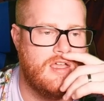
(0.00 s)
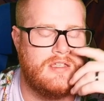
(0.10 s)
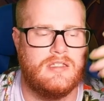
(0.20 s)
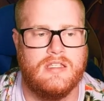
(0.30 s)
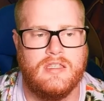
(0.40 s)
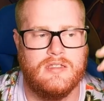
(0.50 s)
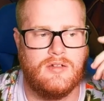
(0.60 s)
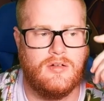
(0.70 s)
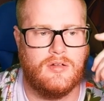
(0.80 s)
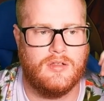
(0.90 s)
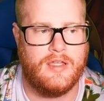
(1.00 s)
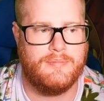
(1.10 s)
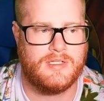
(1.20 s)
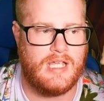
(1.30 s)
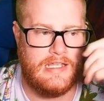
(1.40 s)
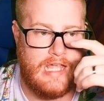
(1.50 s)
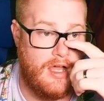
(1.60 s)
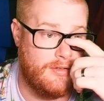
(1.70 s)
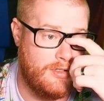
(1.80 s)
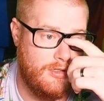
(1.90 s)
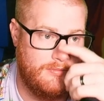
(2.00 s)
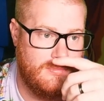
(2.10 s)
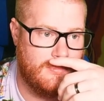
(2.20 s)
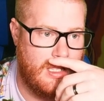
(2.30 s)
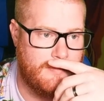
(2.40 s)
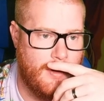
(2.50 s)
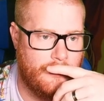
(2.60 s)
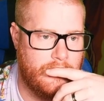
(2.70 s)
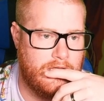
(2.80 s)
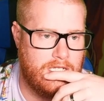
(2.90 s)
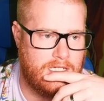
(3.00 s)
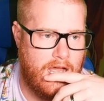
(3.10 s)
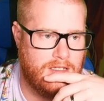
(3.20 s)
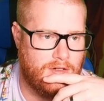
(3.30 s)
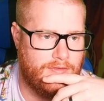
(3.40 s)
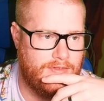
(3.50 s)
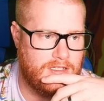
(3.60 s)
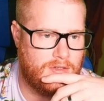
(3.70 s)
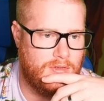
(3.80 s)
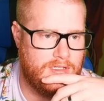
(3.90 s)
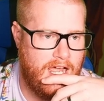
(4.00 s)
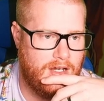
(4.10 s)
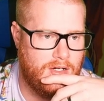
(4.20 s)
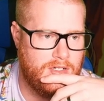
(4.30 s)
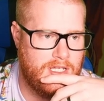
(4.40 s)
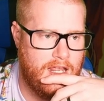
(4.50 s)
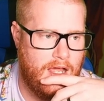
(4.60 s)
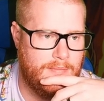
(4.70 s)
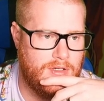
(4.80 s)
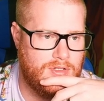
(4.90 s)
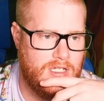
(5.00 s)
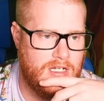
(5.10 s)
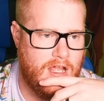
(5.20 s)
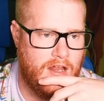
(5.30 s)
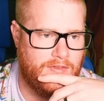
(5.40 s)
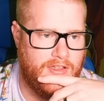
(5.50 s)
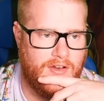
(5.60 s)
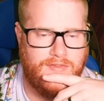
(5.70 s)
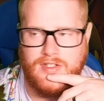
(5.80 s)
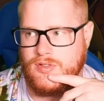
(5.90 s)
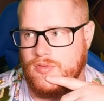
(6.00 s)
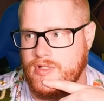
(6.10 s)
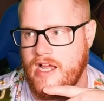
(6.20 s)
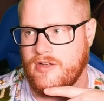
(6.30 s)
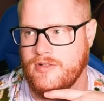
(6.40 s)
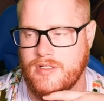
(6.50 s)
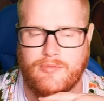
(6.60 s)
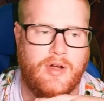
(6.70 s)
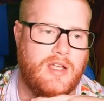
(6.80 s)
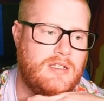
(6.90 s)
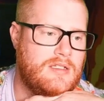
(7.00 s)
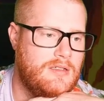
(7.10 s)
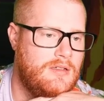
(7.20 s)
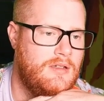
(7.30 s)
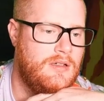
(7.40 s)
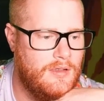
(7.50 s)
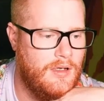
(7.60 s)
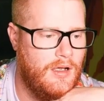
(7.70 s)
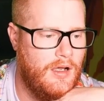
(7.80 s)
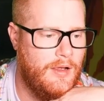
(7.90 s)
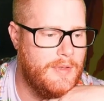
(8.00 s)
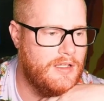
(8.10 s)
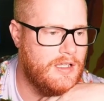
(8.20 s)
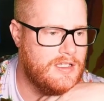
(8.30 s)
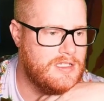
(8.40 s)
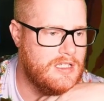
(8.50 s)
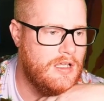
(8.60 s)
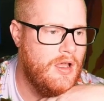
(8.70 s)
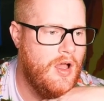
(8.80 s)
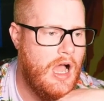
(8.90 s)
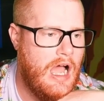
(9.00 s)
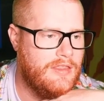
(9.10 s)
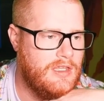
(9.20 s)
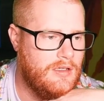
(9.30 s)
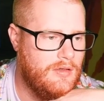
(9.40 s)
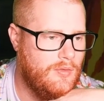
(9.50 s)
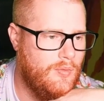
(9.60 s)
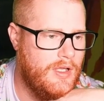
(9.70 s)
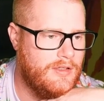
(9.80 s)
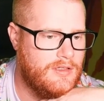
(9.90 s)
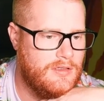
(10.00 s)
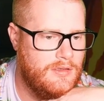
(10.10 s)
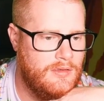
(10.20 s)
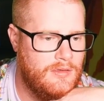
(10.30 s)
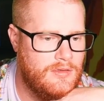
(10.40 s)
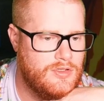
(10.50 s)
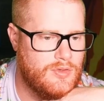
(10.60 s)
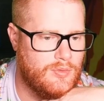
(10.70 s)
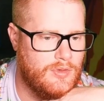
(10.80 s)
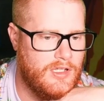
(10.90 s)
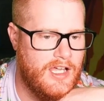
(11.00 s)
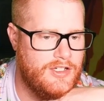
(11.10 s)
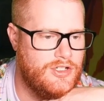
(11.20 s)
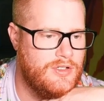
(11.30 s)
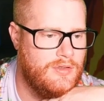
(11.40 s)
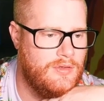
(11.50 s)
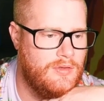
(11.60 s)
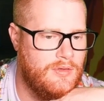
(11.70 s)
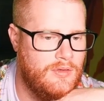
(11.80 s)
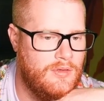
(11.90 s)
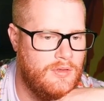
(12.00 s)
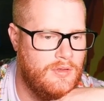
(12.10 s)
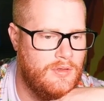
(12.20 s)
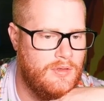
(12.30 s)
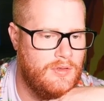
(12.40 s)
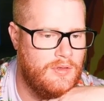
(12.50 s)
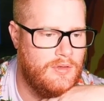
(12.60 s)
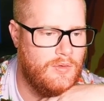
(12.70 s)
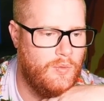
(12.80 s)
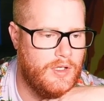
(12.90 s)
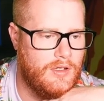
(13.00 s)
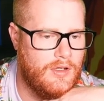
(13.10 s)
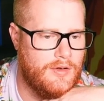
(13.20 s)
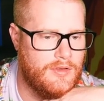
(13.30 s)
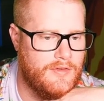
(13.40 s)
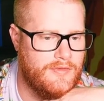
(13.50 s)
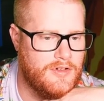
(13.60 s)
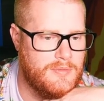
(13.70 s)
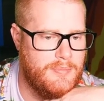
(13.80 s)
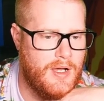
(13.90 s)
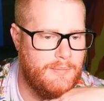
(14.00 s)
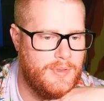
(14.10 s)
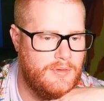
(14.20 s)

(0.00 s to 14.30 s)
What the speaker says: See, these are, like, besides Houndoom, like, both of these guys are physical attackers, and I'm usually not a fan of physical attackers in raids. I mean, let's see. I think with Sorrel Edge, we could go to the first bump.